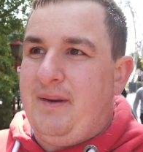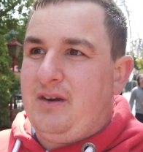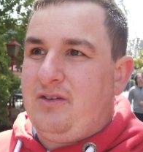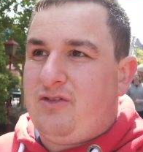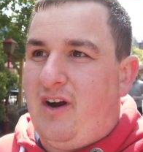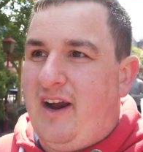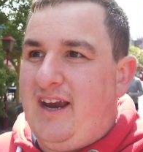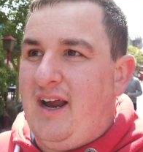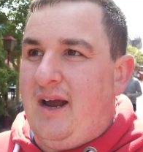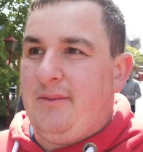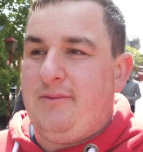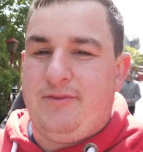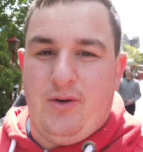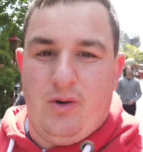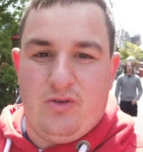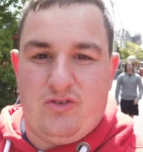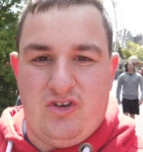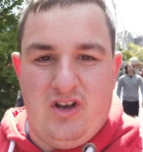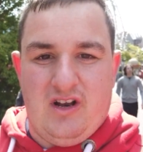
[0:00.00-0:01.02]
been great,
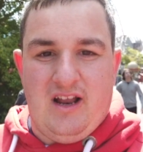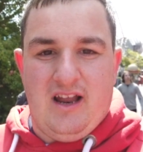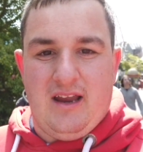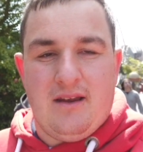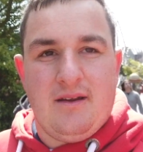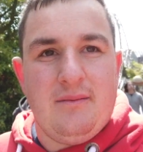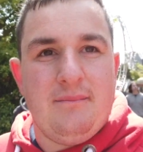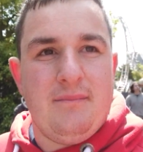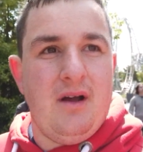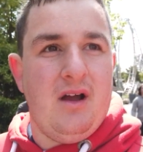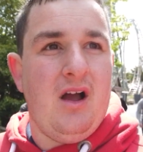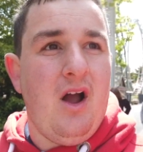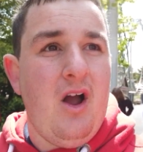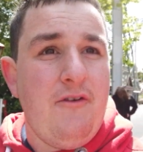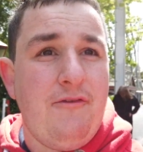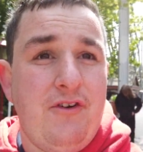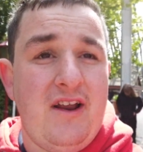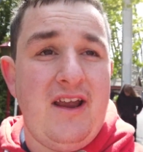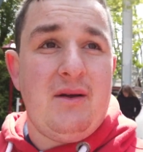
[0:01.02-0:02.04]
unfortunately. But
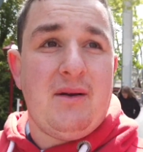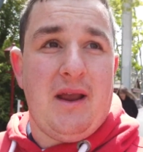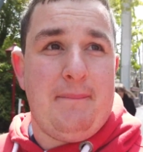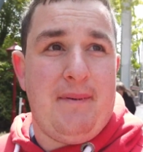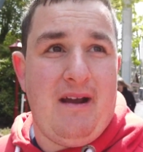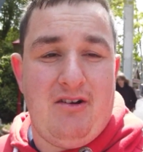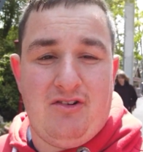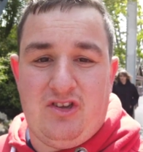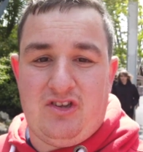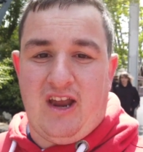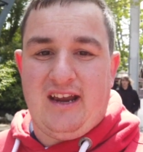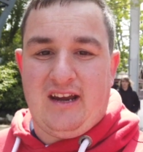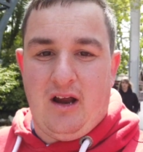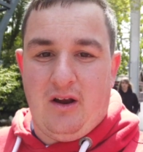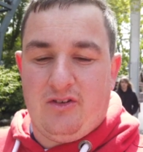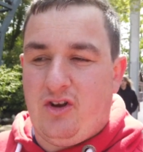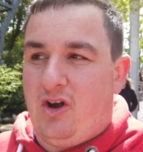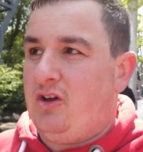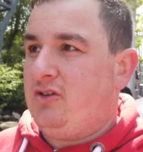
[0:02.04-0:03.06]
hopefully it'll get better as the day
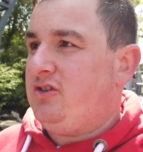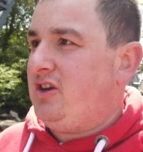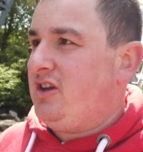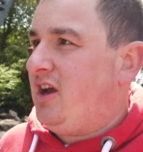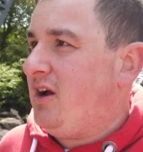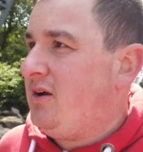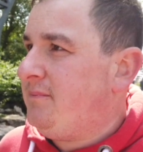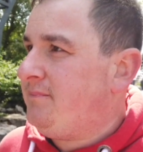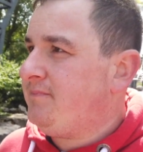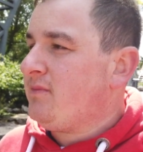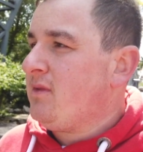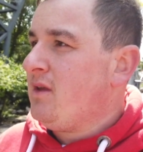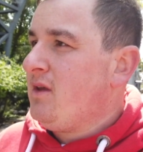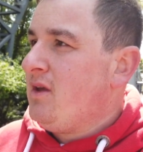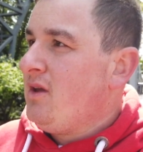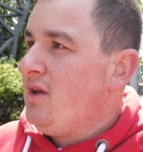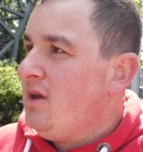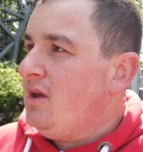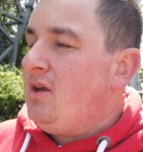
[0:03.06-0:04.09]
goes on, you know.
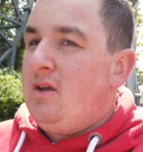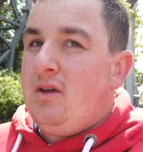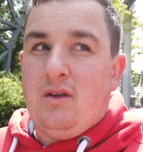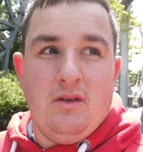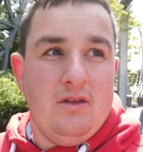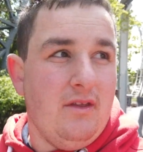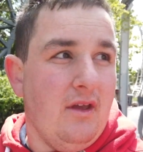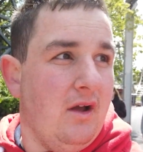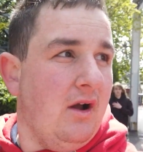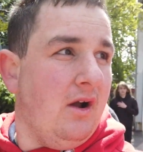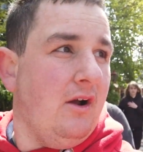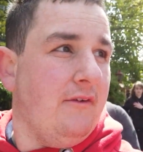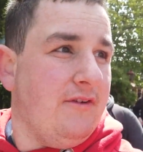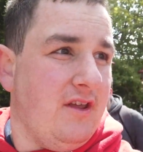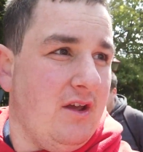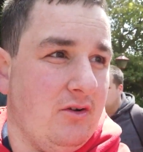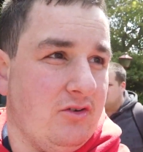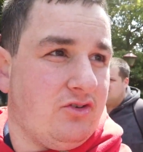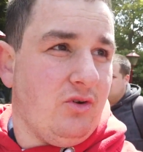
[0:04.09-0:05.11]

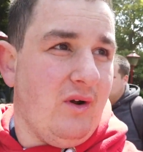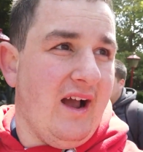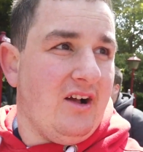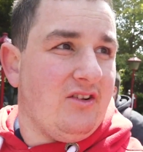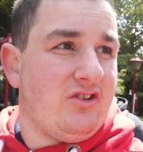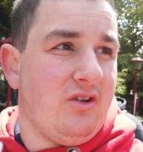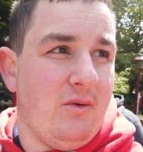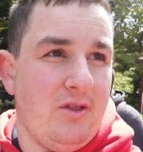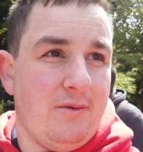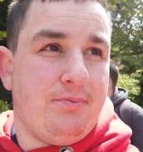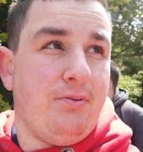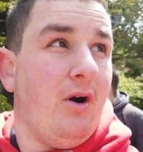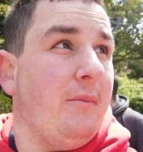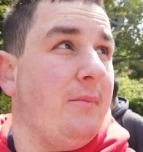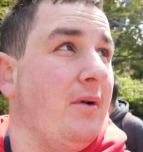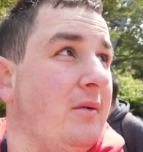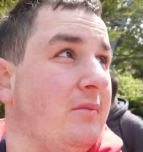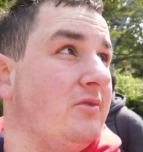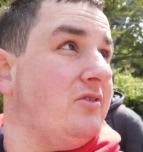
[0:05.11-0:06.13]
Hopefully they'll sort out some of the
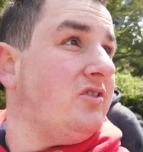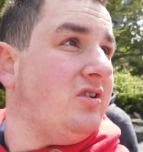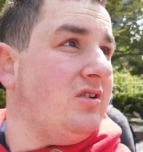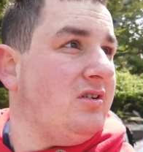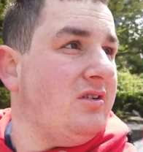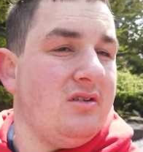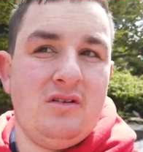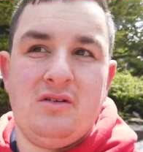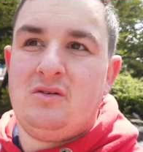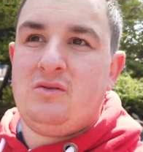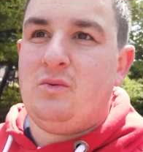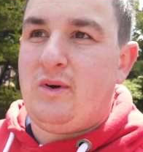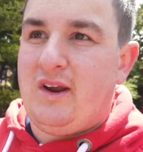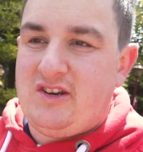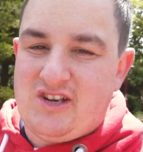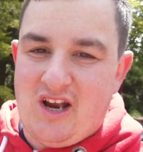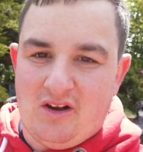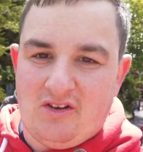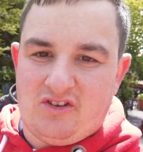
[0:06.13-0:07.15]
problems.
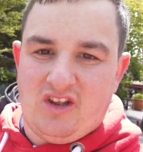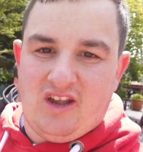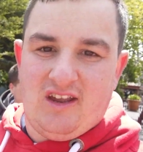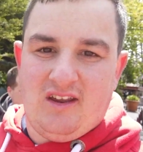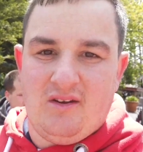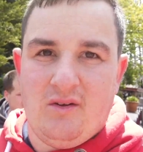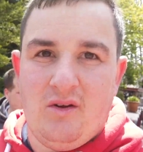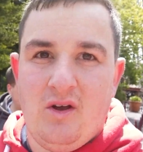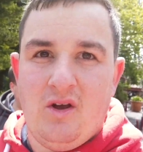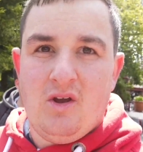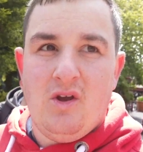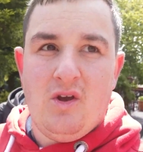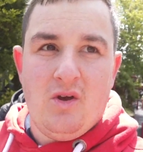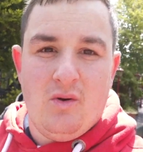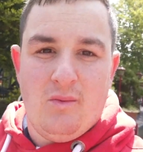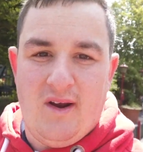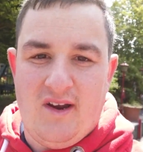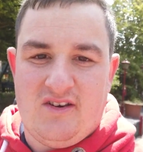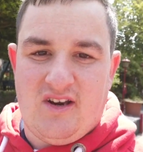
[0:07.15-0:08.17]
We shall see.
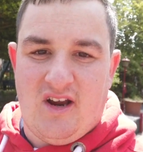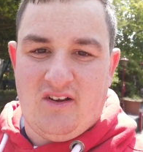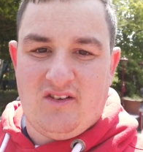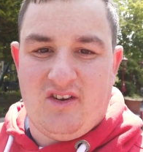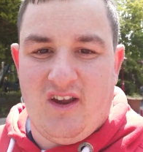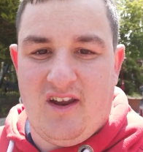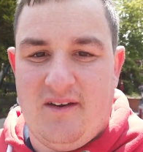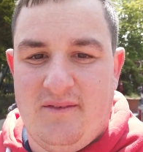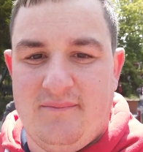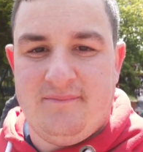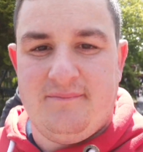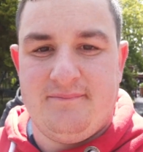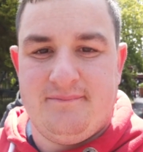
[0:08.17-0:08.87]
We shall see.